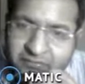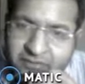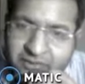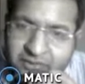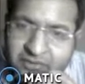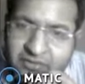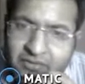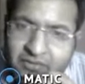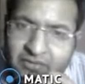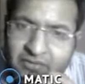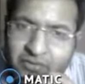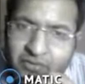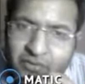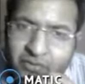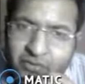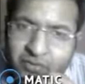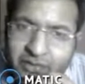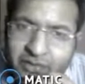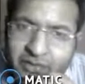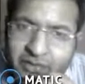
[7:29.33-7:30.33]
is
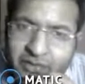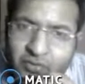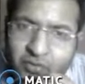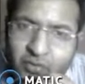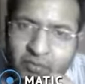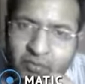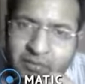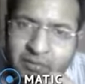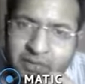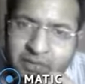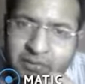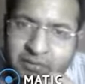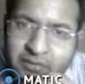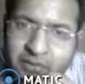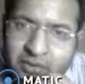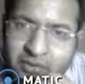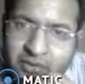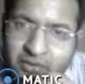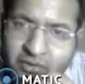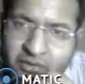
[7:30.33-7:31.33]
22
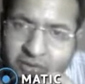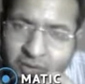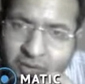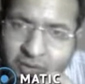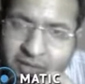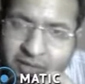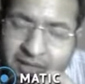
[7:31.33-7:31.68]
mm long,